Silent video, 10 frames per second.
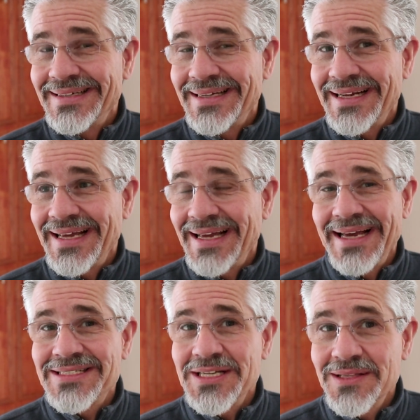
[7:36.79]
And I
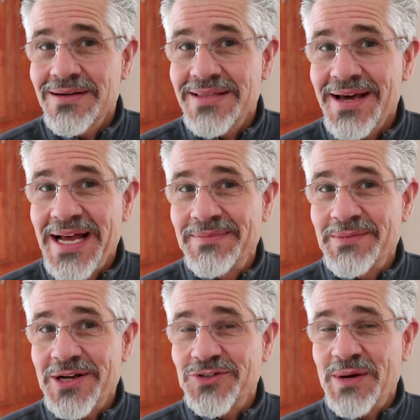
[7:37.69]
actually looked that up to
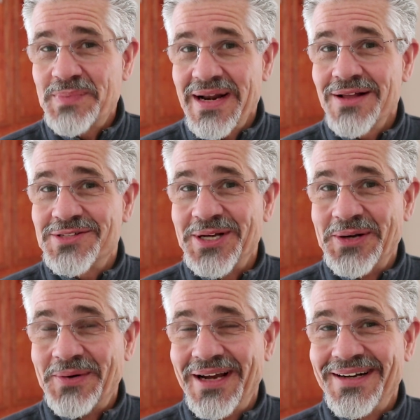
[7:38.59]
make sure I'm pronouncing
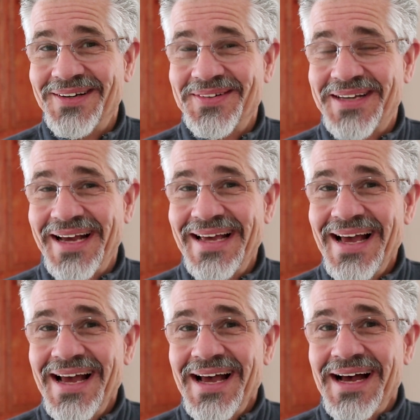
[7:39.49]
it right, okay?
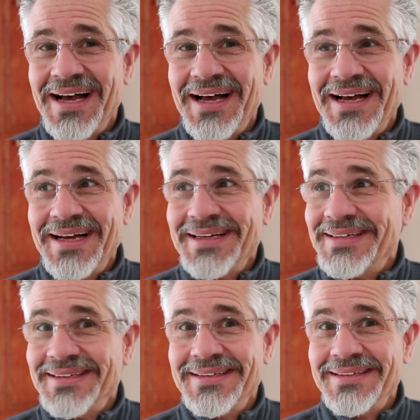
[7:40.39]
Uh,
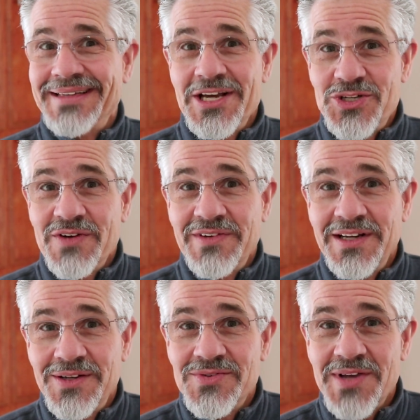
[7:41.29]
in case you ever
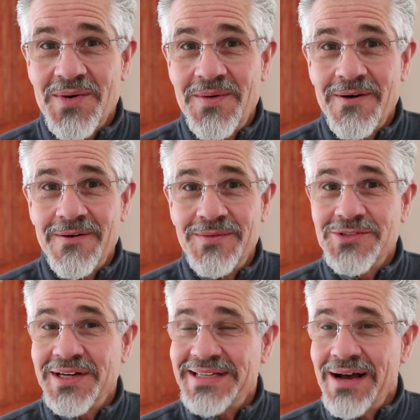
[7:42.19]
need to use that word,
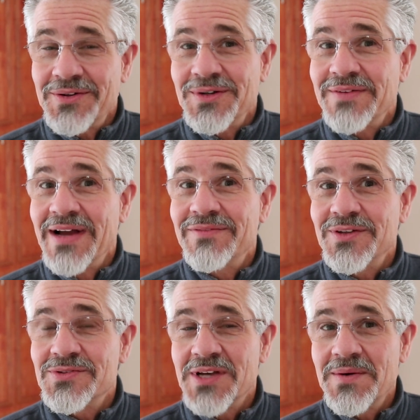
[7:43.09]
which I doubt you'll ever have to
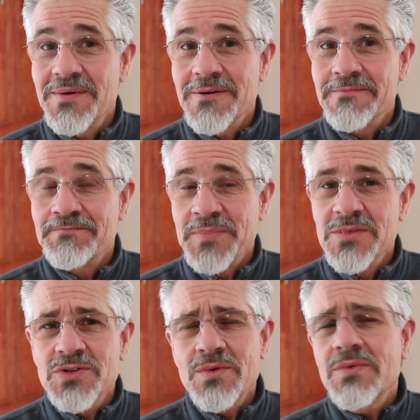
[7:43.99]
use that word.
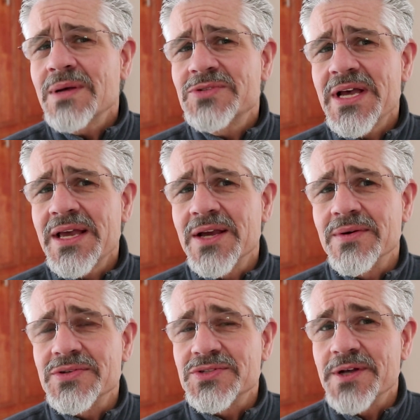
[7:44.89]
So what I'm saying
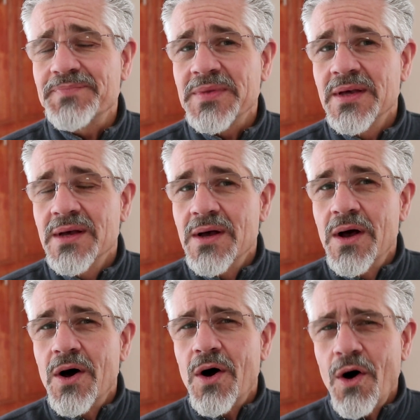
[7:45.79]
here is, is that
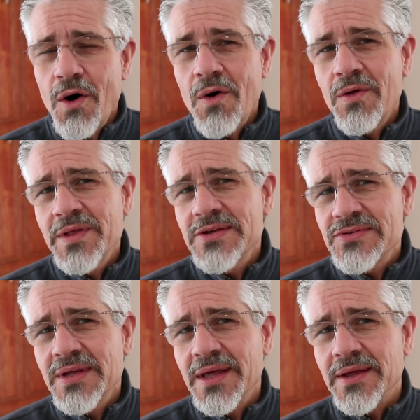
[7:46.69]
all
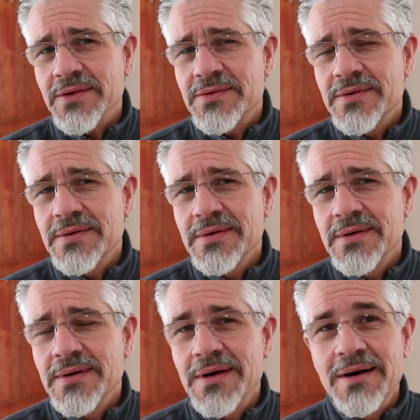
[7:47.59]
these things
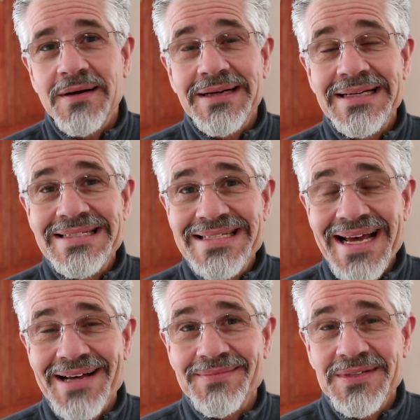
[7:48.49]
are
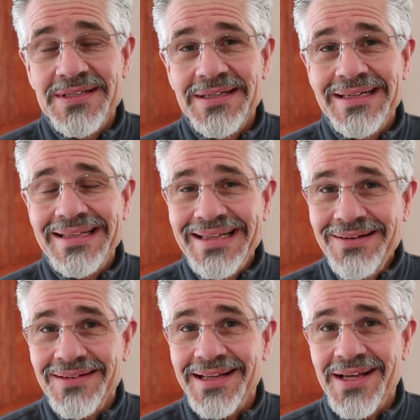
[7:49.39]
condemned
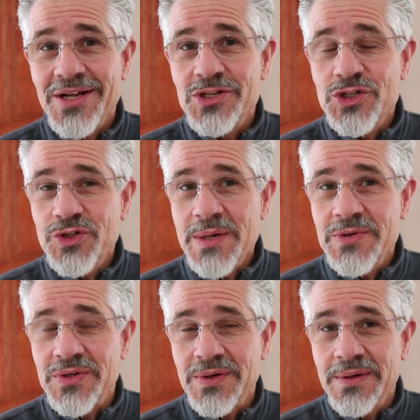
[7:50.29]
clearly in
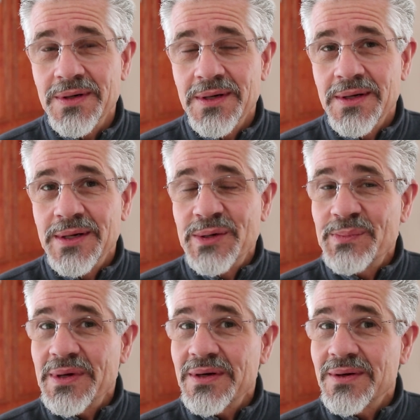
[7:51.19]
Scripture,
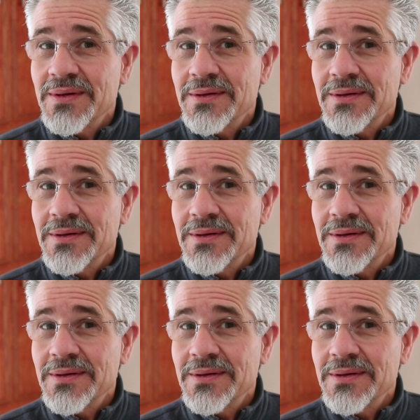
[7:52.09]
but